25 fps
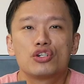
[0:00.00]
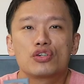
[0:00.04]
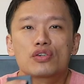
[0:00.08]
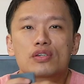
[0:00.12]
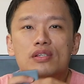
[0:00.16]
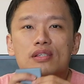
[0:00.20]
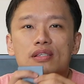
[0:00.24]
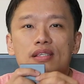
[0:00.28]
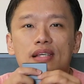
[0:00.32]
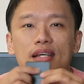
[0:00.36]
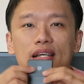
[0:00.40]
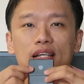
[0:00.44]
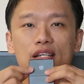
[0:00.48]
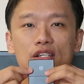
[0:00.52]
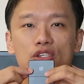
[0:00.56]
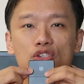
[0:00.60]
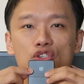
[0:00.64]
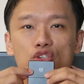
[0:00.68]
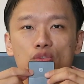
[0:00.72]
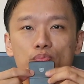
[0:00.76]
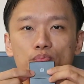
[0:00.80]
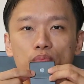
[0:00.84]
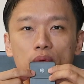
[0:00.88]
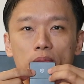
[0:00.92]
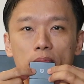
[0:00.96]
looks like a
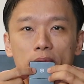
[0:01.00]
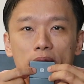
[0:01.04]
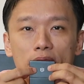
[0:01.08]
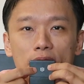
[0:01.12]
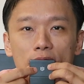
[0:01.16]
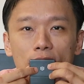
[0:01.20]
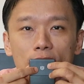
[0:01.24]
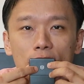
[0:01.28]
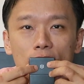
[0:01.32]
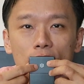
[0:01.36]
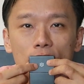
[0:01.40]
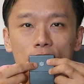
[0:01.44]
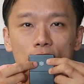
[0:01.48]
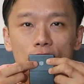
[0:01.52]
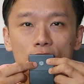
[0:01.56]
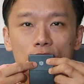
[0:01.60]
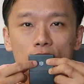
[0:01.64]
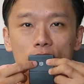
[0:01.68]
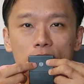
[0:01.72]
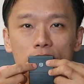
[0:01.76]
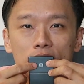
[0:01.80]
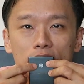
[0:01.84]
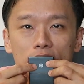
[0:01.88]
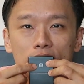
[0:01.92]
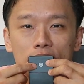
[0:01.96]
Superman logo to
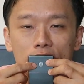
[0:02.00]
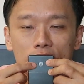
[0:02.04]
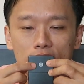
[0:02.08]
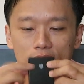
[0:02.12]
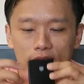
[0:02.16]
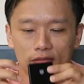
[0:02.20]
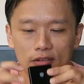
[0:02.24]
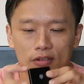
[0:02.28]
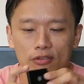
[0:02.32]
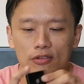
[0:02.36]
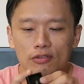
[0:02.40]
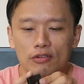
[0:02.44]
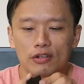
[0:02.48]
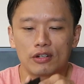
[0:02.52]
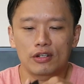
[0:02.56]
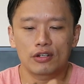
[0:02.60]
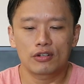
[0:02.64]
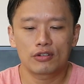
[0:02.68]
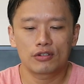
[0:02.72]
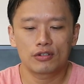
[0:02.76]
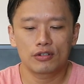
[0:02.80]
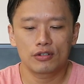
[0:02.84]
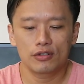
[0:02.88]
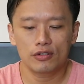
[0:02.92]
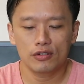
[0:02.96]
me, right? Very
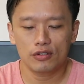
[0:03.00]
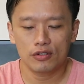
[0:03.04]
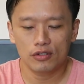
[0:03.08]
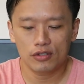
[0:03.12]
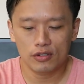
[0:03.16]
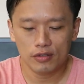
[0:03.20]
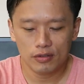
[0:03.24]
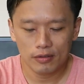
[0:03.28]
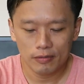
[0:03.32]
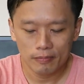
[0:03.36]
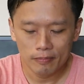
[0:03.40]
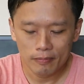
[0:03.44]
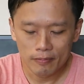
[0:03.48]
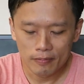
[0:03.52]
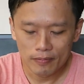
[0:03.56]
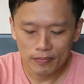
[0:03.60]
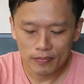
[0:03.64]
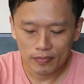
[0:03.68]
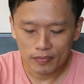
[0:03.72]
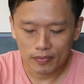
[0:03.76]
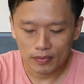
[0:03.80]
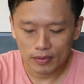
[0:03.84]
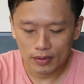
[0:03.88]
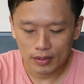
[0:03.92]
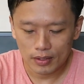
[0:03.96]
cool.
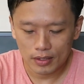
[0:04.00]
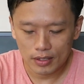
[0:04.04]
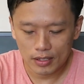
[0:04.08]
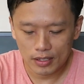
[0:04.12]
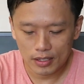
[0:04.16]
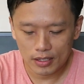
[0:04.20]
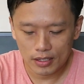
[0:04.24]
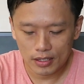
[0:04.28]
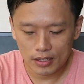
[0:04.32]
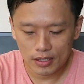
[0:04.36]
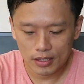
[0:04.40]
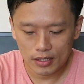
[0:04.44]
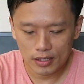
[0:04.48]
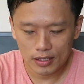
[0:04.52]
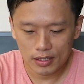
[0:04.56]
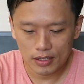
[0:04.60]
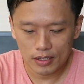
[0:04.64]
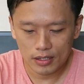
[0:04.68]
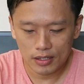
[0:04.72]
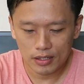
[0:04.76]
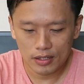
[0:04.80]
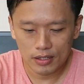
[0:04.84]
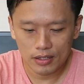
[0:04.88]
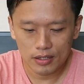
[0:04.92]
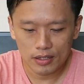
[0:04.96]

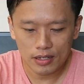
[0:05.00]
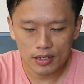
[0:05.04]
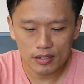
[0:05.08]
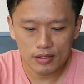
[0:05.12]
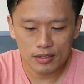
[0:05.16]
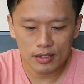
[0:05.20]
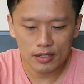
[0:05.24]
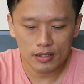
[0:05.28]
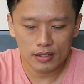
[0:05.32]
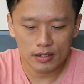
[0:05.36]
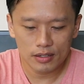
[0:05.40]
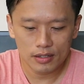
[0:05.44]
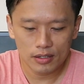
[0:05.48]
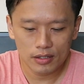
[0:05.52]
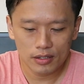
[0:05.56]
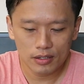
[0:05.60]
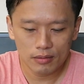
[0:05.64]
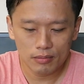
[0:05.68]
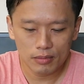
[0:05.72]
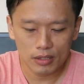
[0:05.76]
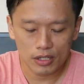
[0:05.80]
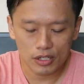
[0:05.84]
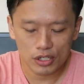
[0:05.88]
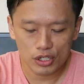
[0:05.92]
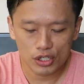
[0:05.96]
And that's it, nothing
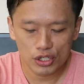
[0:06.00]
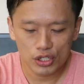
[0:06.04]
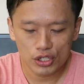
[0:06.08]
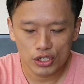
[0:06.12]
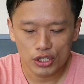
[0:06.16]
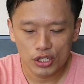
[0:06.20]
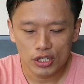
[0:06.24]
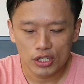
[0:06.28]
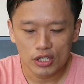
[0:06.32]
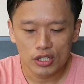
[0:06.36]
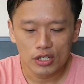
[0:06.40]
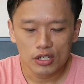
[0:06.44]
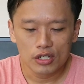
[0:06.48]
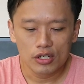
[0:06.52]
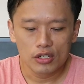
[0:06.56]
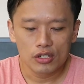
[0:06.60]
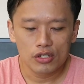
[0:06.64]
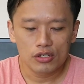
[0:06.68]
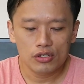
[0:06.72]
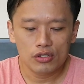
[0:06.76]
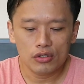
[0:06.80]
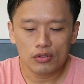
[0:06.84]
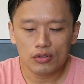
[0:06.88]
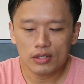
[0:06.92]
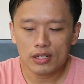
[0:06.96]
much.
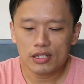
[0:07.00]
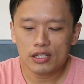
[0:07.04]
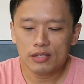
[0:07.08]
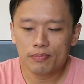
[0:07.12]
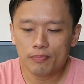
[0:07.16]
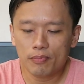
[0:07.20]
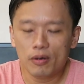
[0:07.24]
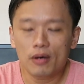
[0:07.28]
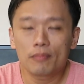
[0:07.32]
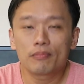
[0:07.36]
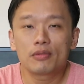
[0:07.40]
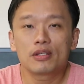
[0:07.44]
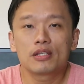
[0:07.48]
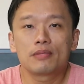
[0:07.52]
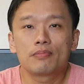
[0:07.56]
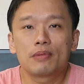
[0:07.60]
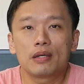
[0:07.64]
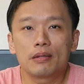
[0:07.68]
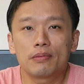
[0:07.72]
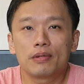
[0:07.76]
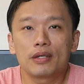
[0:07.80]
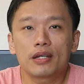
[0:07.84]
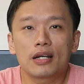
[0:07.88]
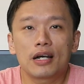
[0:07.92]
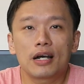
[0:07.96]
So let's pop this
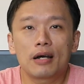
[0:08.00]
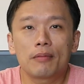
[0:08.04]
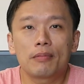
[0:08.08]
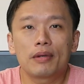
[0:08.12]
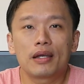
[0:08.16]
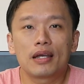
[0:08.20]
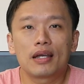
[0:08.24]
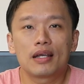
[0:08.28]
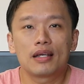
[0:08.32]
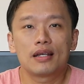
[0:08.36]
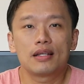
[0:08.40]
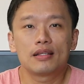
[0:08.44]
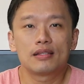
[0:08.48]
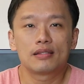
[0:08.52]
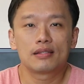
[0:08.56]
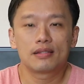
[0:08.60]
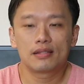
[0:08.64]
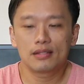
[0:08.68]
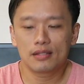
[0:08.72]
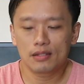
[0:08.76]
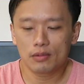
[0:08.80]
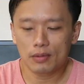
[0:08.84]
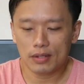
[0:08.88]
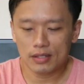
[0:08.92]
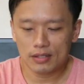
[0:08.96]
baby up and
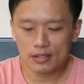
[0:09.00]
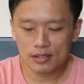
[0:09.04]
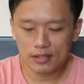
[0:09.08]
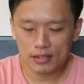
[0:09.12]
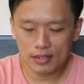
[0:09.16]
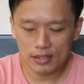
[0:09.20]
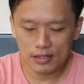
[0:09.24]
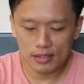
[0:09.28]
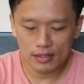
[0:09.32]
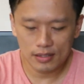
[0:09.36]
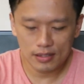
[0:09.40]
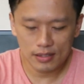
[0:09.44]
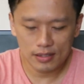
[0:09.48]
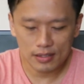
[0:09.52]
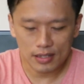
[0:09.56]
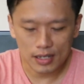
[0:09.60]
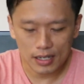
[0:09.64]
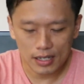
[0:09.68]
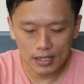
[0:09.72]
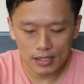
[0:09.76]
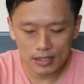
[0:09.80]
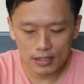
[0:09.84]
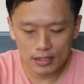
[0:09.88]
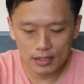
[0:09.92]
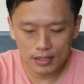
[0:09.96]
see what's
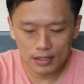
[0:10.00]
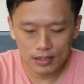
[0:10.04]
inside.